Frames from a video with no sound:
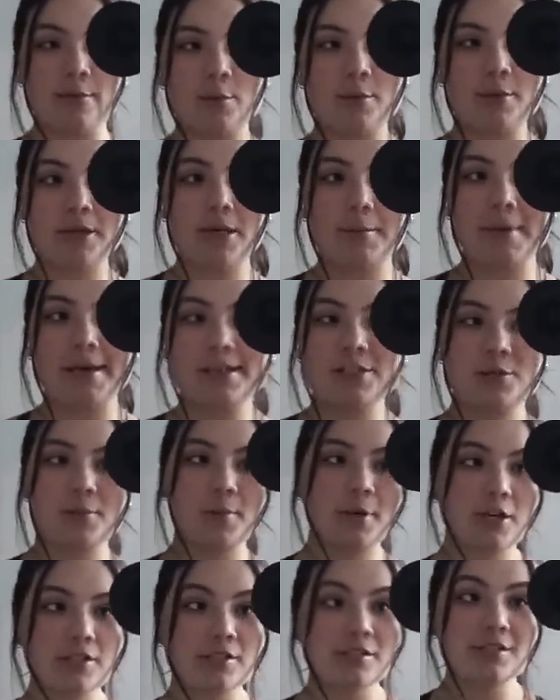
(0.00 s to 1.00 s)
a pretty
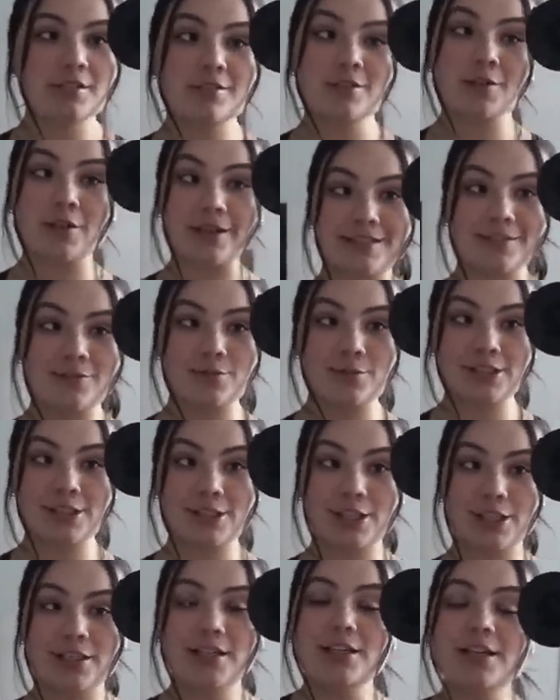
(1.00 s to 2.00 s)
patient person, so that's
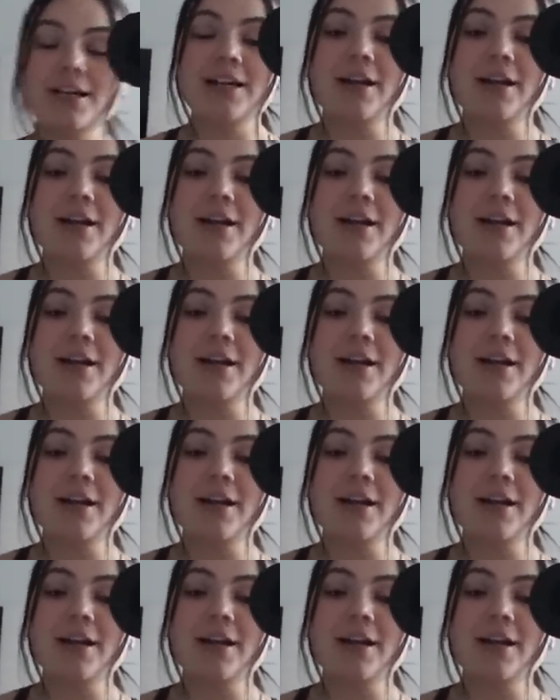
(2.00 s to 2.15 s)
really good.